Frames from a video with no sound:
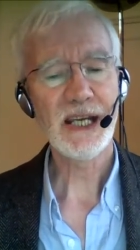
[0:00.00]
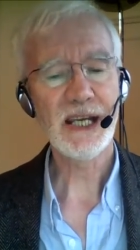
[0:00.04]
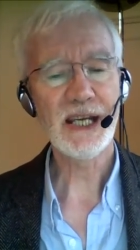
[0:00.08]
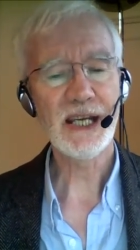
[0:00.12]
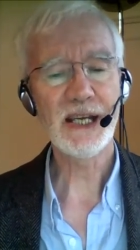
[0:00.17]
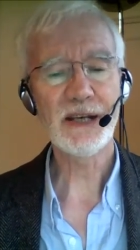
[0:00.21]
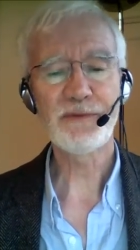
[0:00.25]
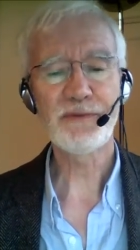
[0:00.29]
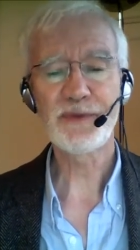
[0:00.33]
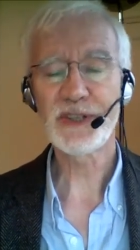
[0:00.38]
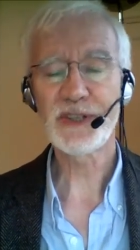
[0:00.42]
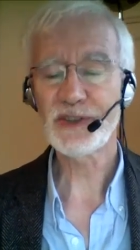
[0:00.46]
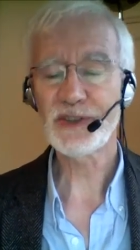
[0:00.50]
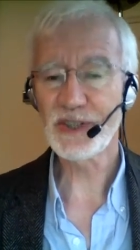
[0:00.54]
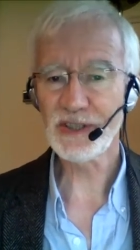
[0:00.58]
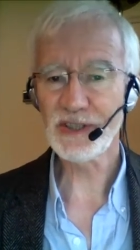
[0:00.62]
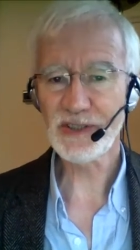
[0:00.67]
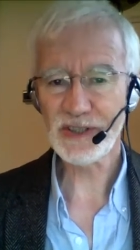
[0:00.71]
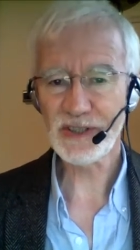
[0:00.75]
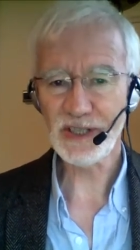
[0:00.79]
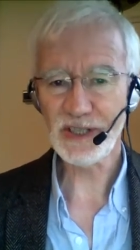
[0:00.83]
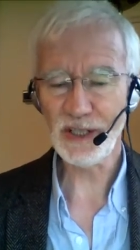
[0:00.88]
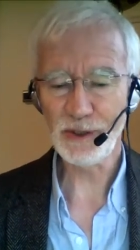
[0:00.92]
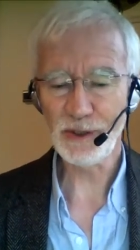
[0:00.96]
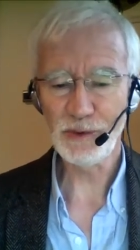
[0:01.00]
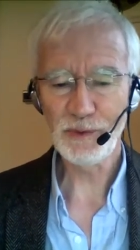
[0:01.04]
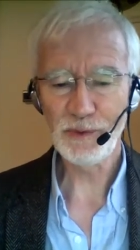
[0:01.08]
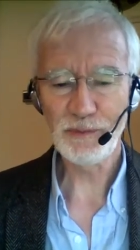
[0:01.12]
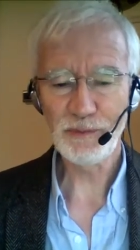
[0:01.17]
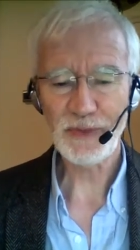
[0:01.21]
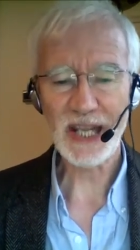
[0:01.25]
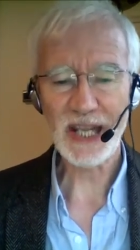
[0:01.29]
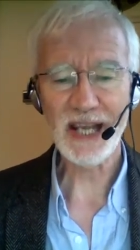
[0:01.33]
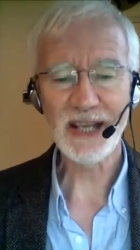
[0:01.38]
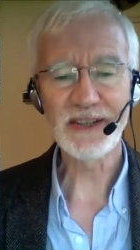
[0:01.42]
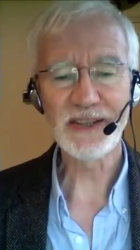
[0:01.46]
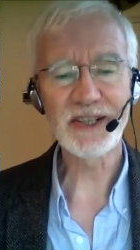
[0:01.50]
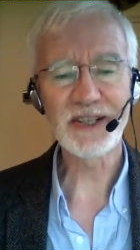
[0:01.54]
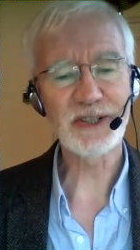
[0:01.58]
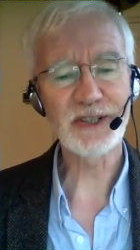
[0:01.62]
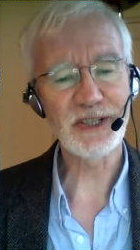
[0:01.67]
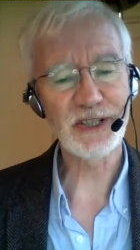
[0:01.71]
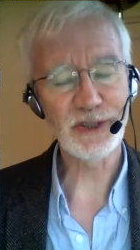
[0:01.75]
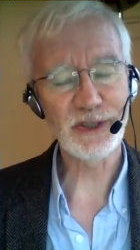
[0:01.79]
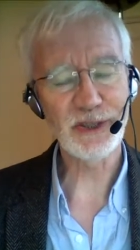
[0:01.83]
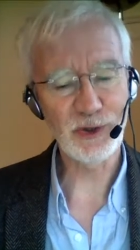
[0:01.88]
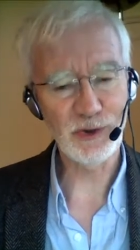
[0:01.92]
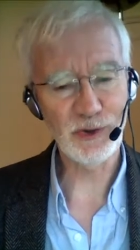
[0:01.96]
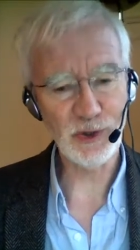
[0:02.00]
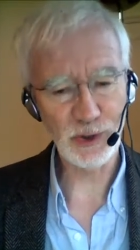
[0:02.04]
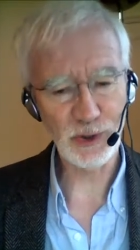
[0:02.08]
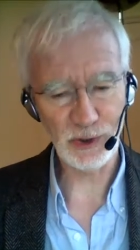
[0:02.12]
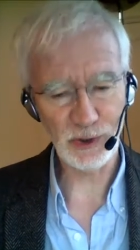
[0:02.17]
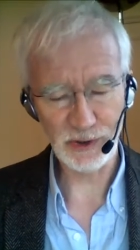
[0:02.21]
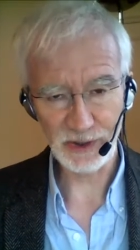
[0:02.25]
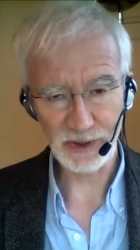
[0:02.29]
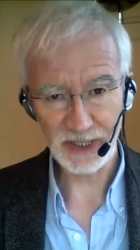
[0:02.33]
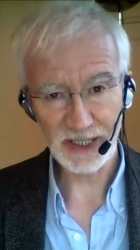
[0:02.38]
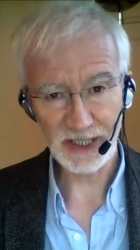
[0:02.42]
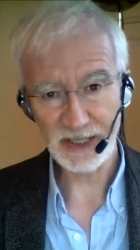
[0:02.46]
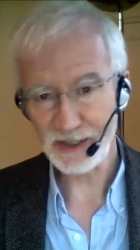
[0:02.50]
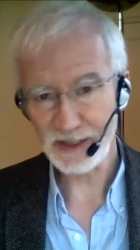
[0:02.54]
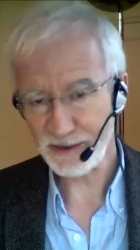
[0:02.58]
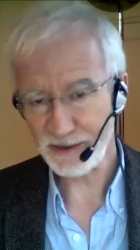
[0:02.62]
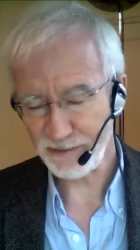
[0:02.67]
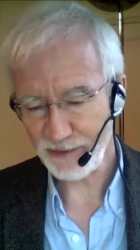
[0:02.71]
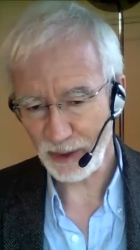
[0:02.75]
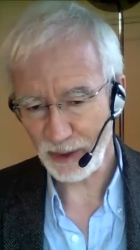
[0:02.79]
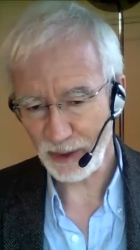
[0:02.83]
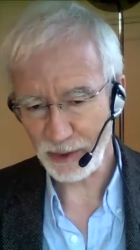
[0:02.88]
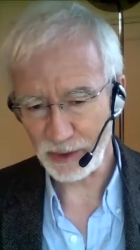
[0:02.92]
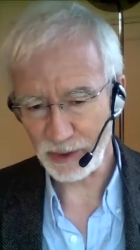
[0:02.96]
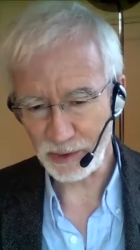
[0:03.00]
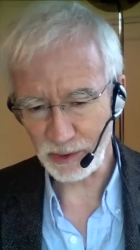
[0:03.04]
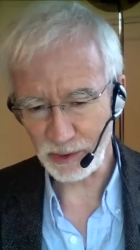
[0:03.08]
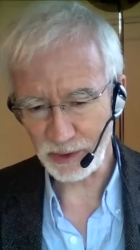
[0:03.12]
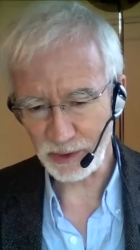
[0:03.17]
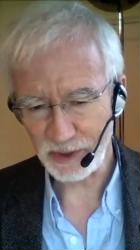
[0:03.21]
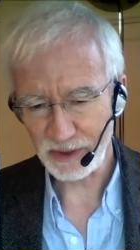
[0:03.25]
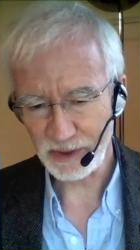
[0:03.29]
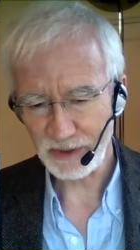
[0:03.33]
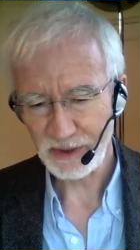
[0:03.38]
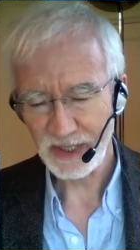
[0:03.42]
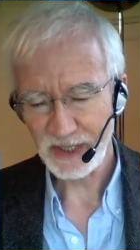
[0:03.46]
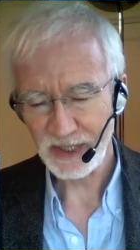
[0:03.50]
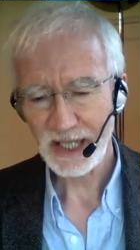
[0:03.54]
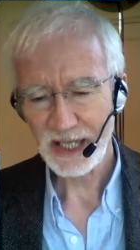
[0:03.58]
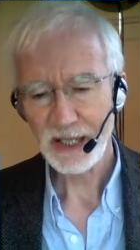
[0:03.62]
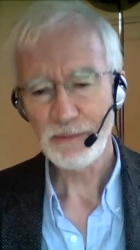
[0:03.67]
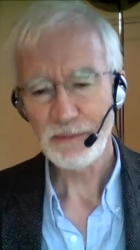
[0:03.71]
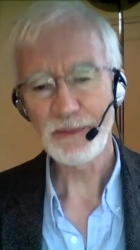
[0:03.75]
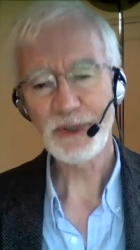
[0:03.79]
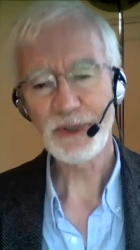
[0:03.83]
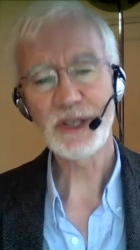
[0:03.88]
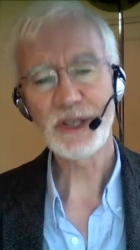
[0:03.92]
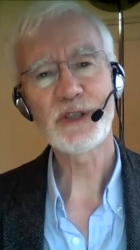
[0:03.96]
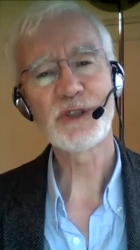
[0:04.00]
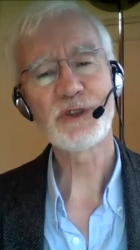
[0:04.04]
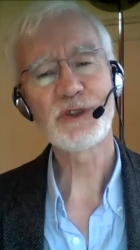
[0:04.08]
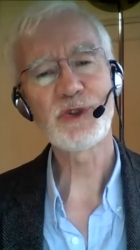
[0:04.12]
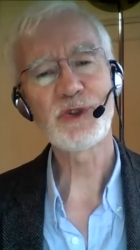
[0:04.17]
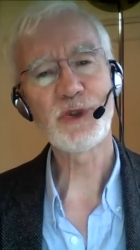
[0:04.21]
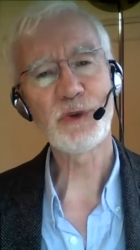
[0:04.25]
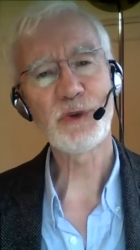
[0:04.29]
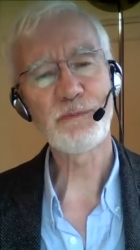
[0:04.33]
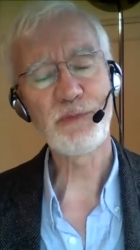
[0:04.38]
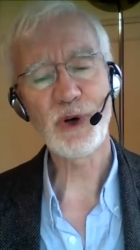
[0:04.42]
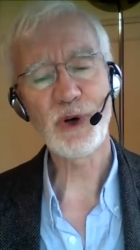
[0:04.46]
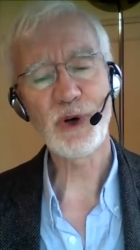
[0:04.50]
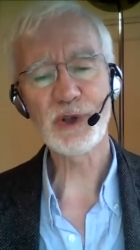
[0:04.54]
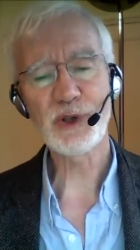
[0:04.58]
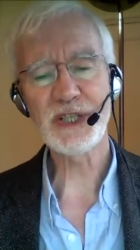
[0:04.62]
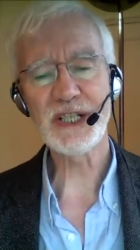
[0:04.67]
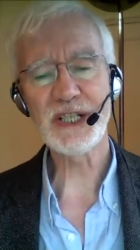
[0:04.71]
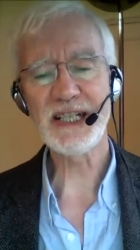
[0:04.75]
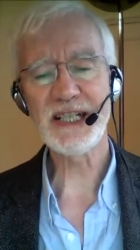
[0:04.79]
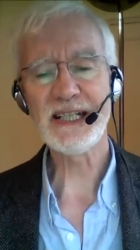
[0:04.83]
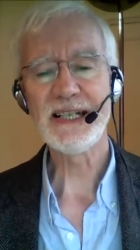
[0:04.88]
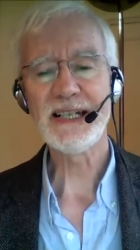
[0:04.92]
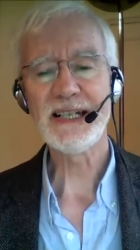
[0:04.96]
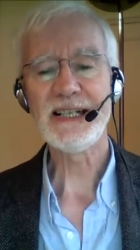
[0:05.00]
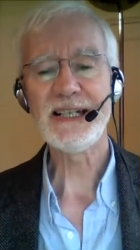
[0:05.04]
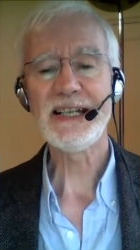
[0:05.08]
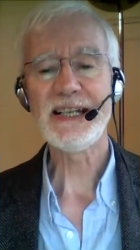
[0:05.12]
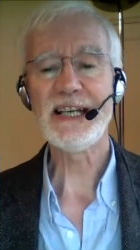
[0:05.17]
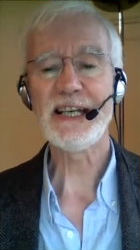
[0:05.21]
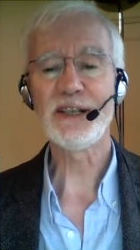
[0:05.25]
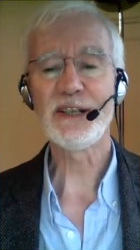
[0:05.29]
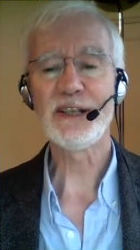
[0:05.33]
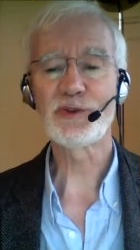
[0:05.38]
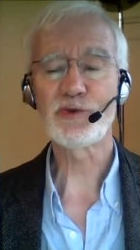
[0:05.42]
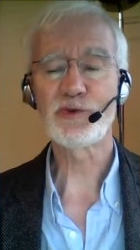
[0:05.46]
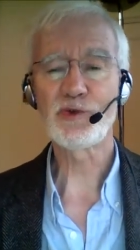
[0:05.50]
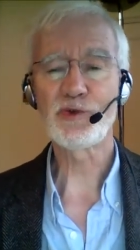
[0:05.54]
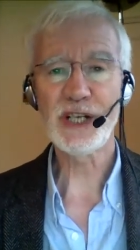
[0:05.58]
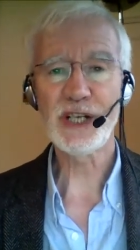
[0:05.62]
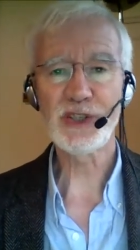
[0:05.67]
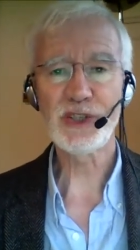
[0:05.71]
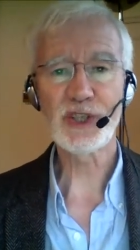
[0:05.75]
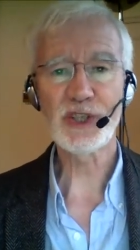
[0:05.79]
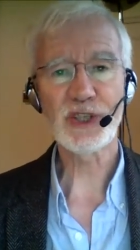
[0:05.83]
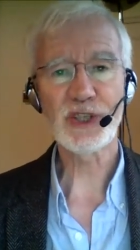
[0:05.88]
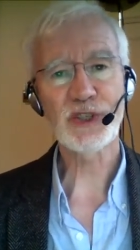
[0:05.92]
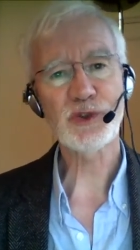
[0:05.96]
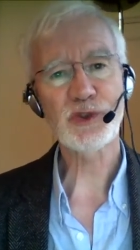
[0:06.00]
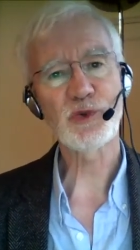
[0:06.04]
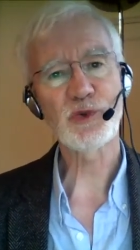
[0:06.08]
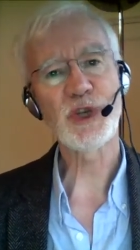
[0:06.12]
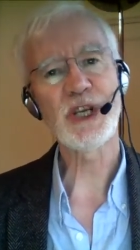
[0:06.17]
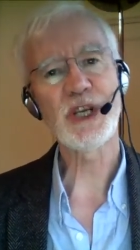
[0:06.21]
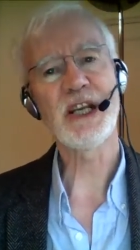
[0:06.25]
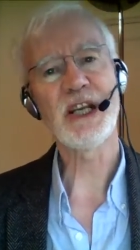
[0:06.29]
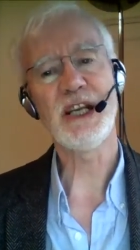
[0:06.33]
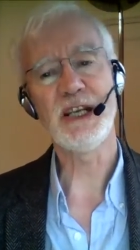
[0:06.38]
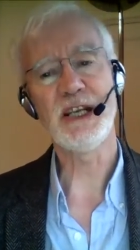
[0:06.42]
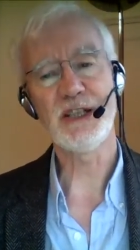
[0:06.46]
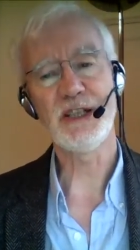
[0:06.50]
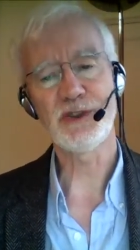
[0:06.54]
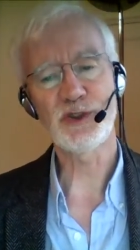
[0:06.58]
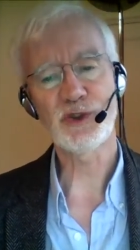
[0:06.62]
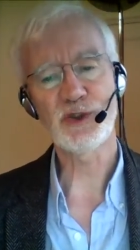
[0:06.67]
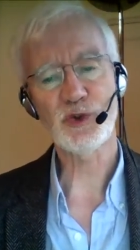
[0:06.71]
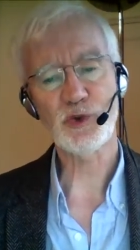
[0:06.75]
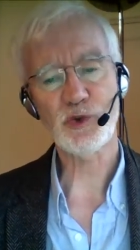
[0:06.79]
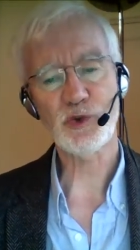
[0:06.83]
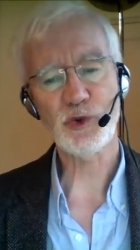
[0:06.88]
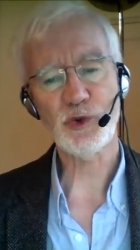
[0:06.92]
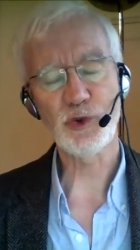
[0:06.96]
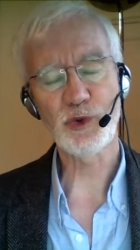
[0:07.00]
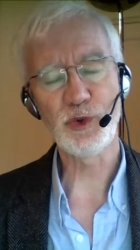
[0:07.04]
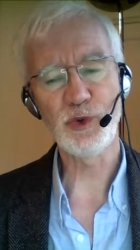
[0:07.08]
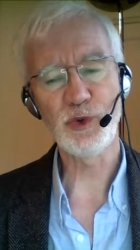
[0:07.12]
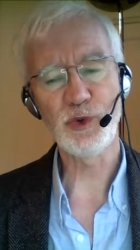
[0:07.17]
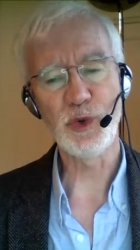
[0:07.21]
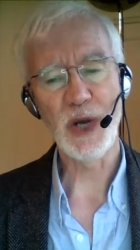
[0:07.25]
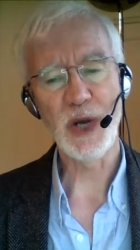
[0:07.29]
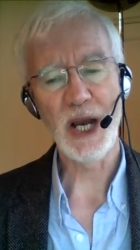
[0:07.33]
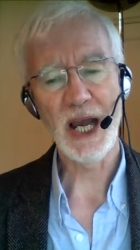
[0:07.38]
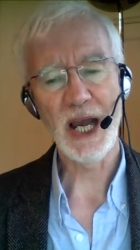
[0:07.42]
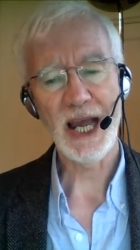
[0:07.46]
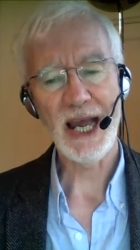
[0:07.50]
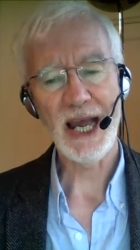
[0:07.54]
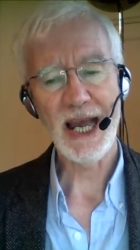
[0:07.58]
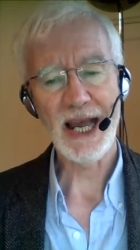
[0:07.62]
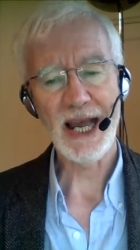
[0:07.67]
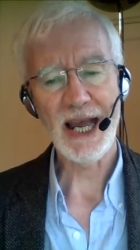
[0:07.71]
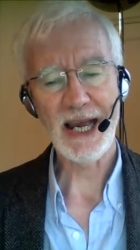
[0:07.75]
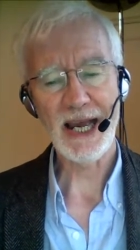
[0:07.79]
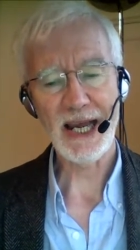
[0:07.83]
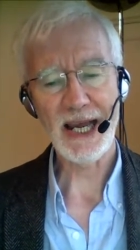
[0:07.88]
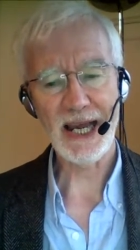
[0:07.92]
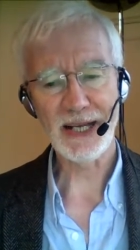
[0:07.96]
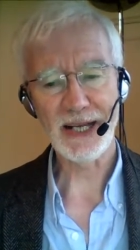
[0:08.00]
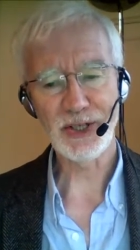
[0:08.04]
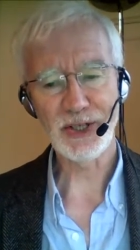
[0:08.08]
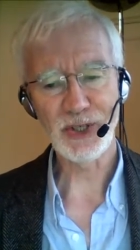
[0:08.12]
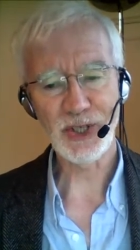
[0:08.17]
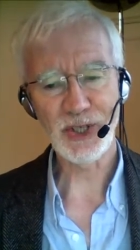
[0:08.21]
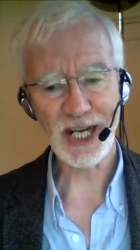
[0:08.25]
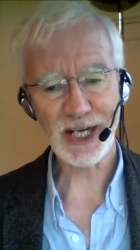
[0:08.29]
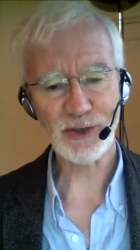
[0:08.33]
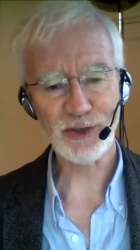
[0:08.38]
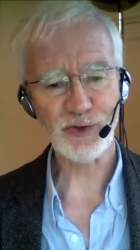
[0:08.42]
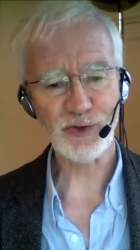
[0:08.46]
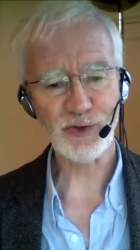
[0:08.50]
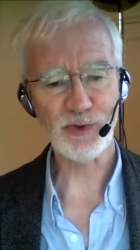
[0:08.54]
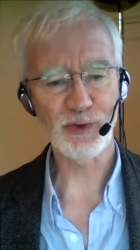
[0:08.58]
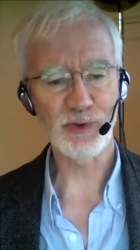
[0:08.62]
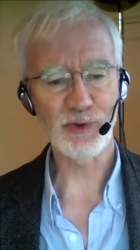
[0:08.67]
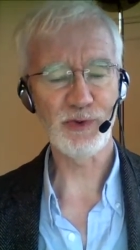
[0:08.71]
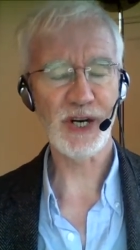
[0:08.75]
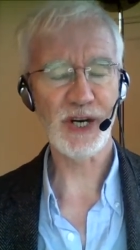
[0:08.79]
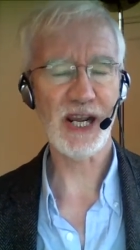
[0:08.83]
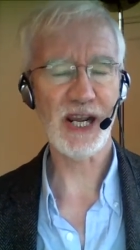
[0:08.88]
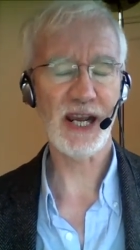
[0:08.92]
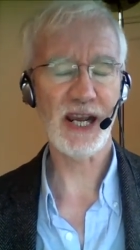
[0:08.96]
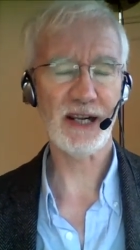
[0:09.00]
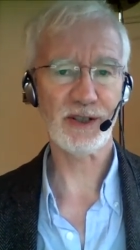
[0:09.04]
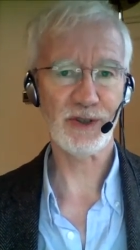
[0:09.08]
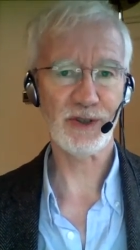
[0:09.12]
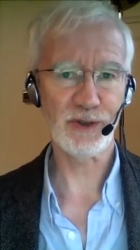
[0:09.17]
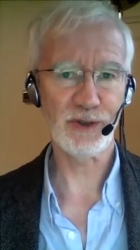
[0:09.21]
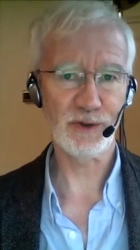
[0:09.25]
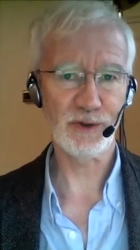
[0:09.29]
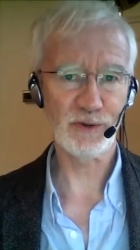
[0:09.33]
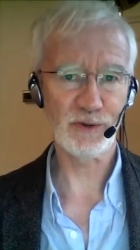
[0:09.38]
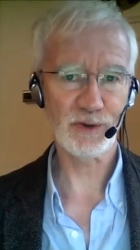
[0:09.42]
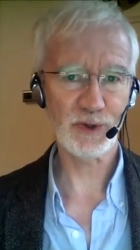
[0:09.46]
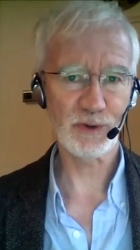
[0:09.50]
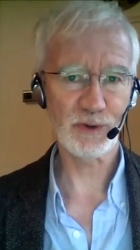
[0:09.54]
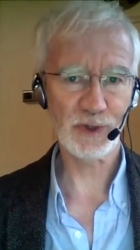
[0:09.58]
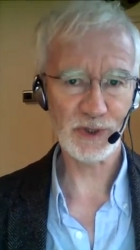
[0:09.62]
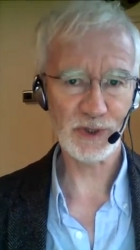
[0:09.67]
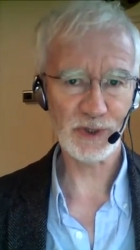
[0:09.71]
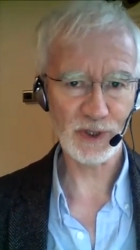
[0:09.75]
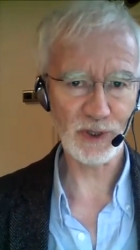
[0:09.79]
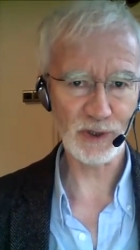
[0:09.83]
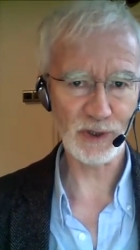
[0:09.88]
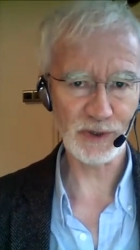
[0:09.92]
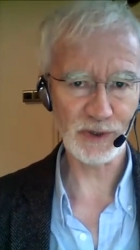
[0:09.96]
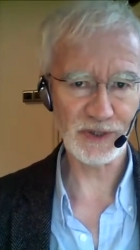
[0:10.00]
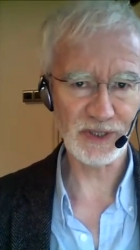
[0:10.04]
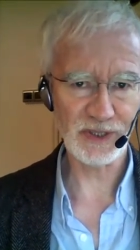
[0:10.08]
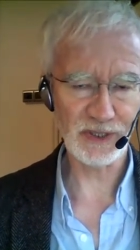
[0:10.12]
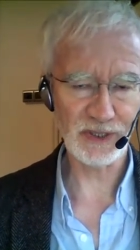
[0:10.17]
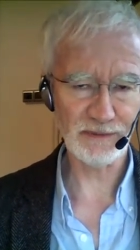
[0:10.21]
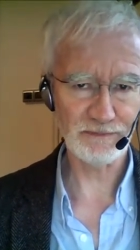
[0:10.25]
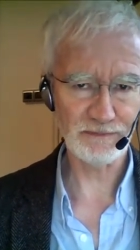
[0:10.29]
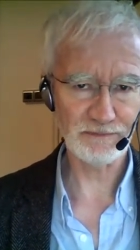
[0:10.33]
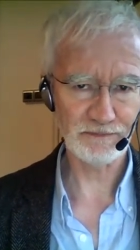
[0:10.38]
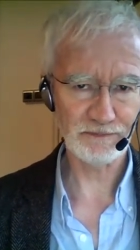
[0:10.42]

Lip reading: If this is so, this is good. It's very good, because your body is registering its true natural reaction to a toxin.